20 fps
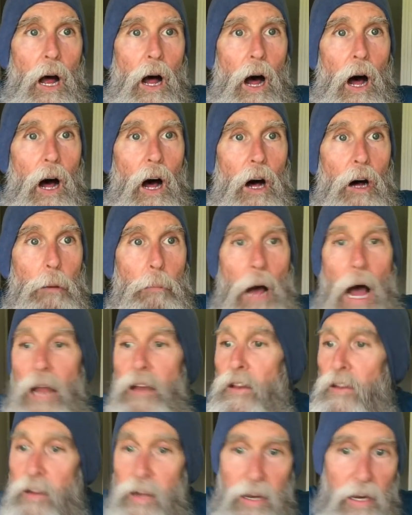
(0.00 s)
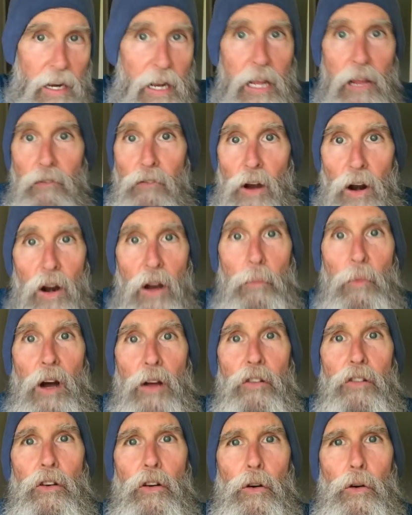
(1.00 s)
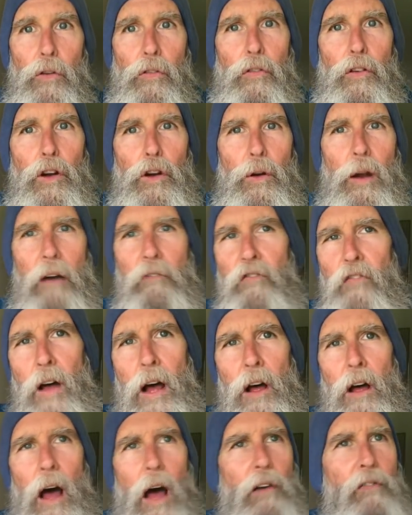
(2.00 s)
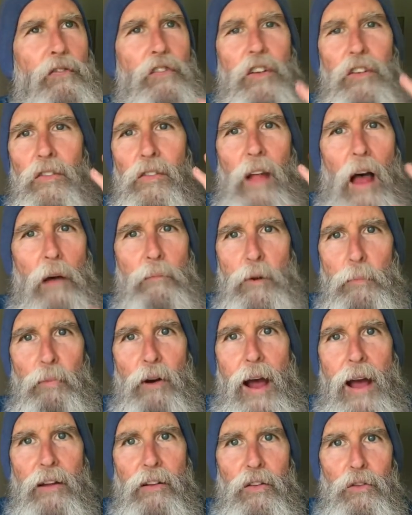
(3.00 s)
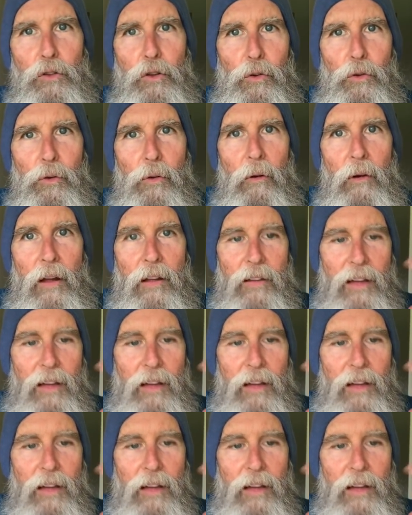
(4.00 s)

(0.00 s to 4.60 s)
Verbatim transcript: Um, didn't eat very much cooked food. I've found, I've just, I'm a practical,